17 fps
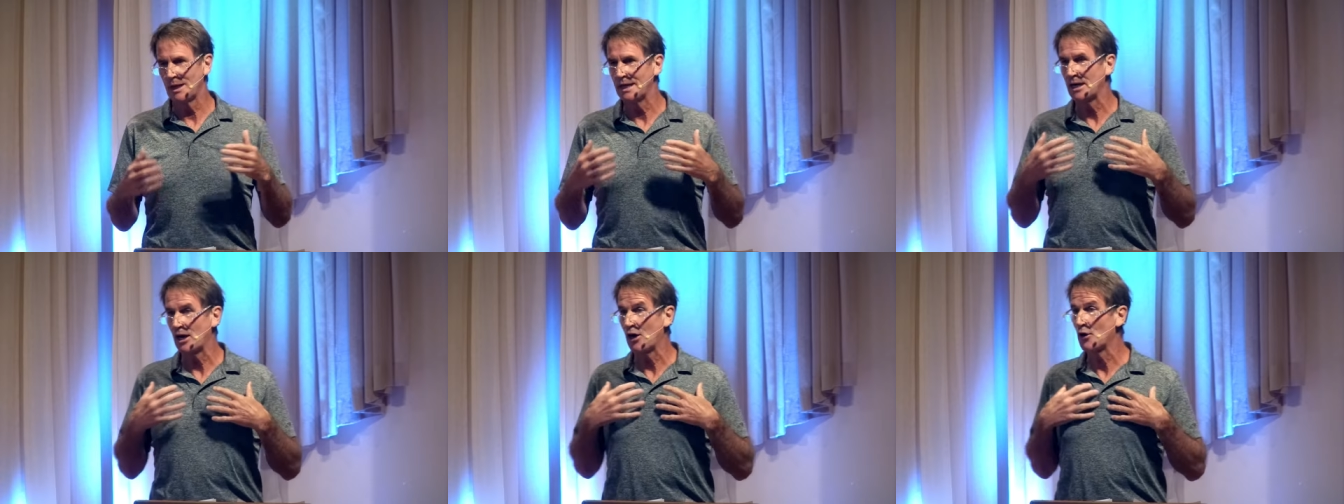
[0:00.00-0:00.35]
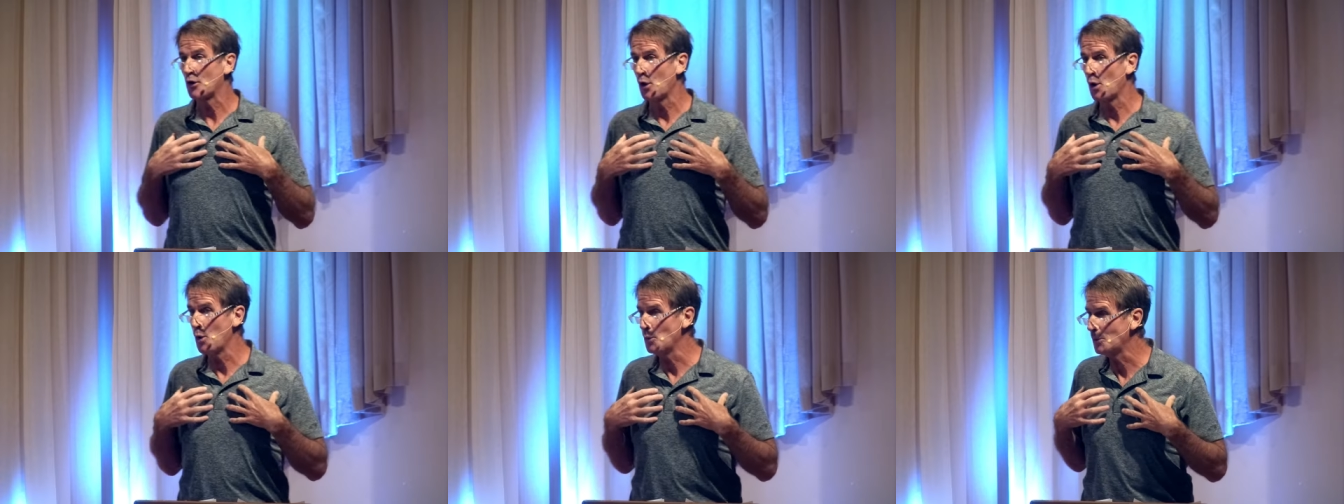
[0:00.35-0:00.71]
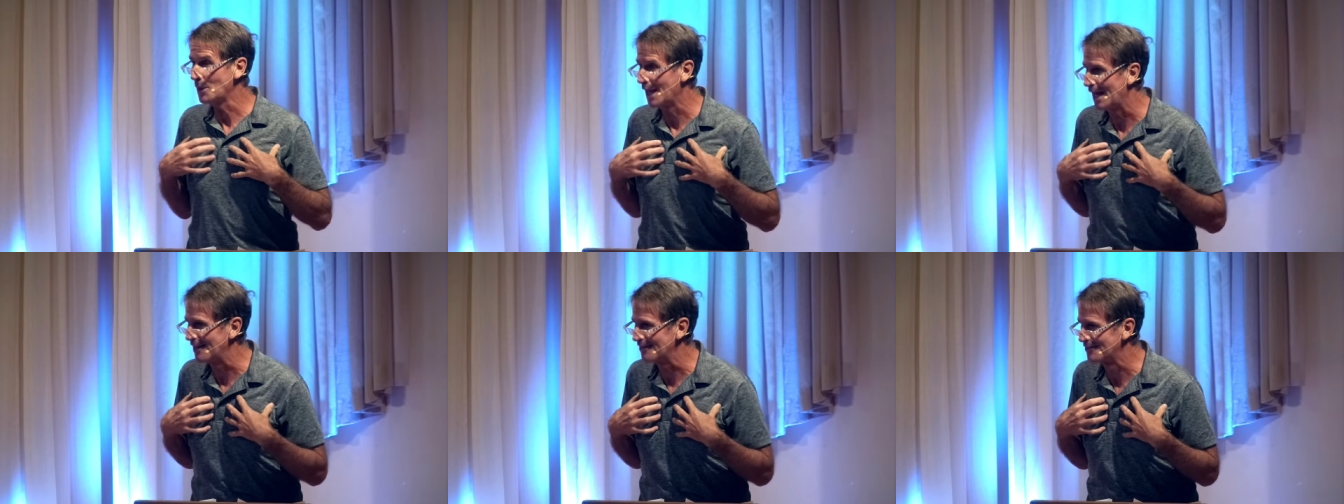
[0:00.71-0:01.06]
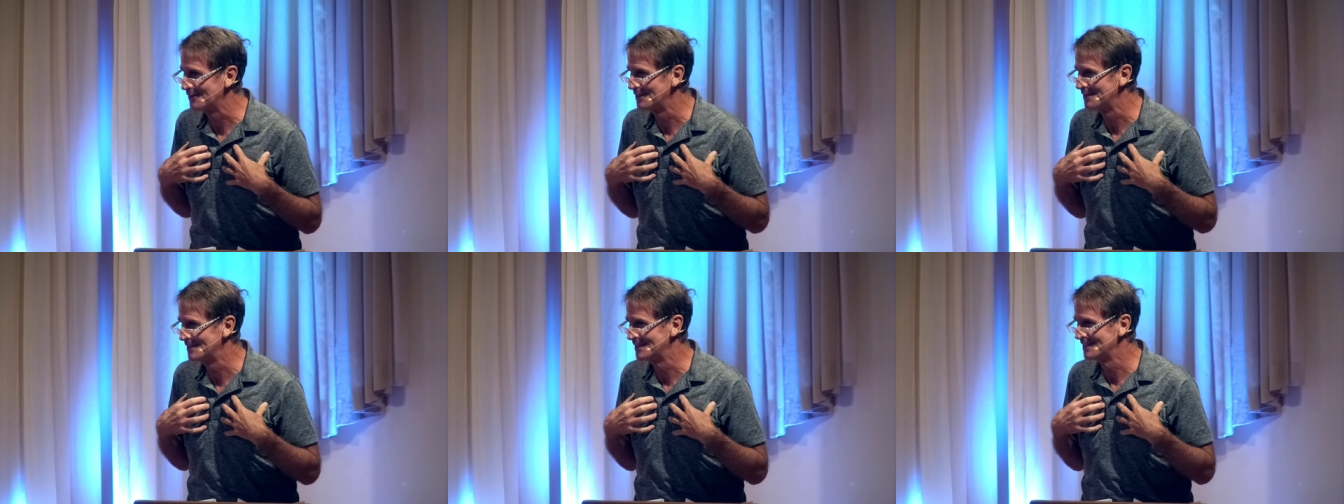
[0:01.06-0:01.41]
way, our own
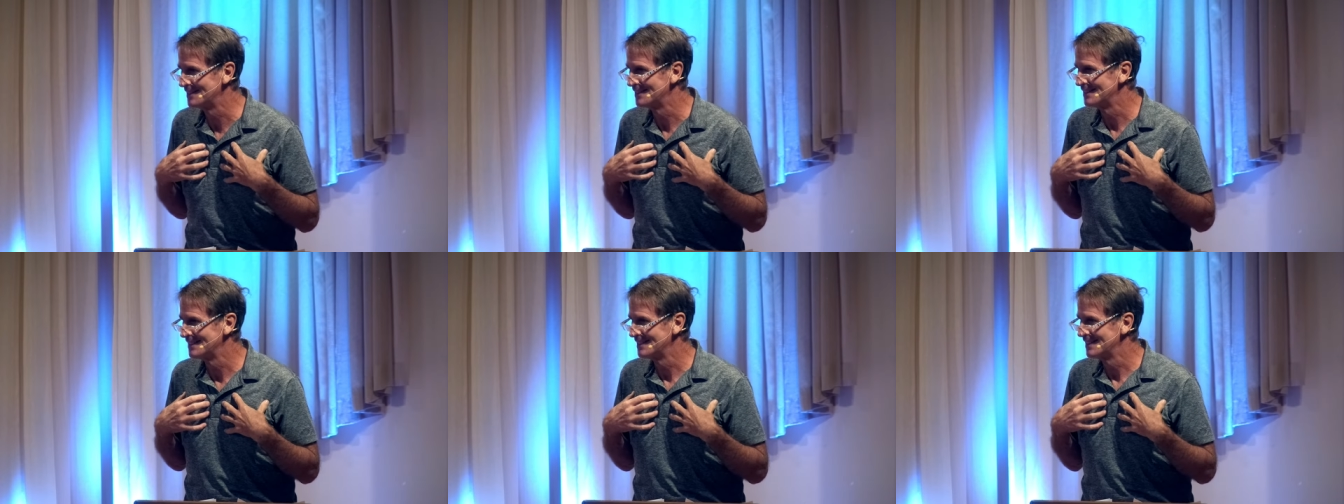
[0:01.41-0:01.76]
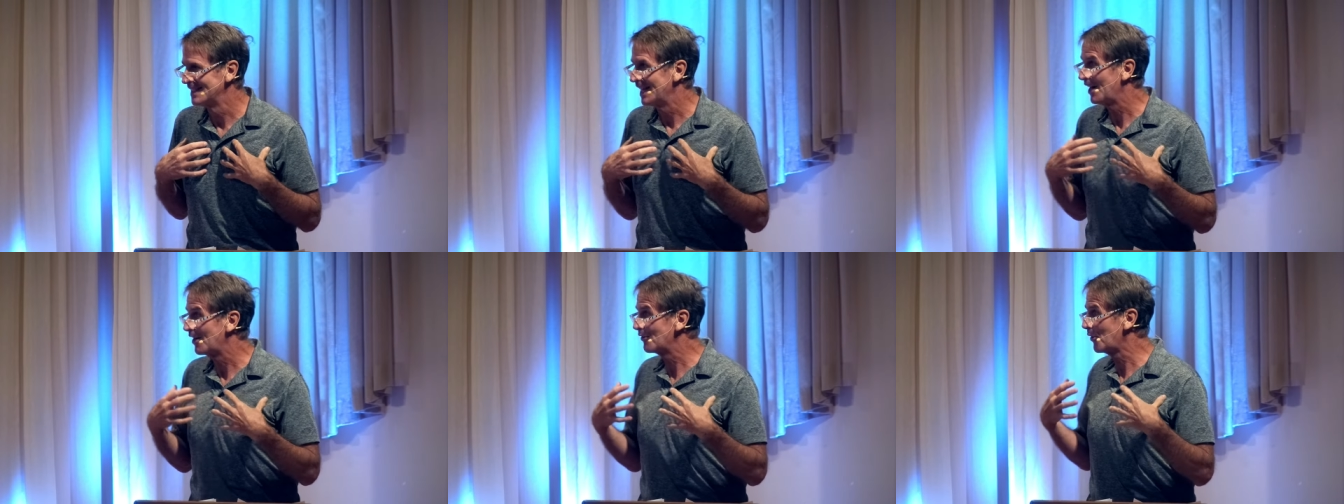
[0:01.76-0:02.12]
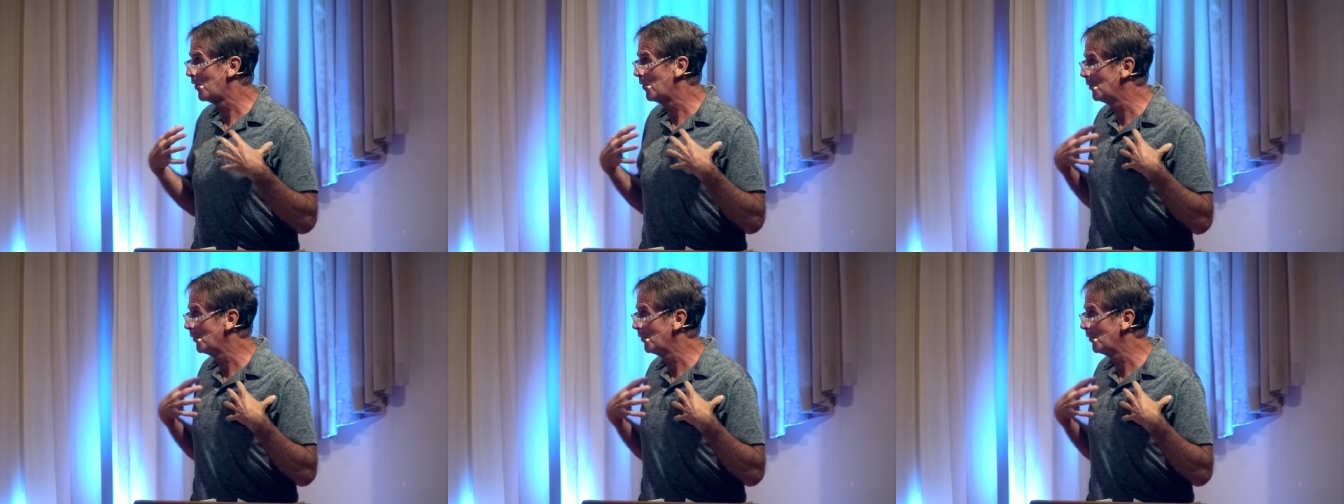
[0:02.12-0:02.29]
life, our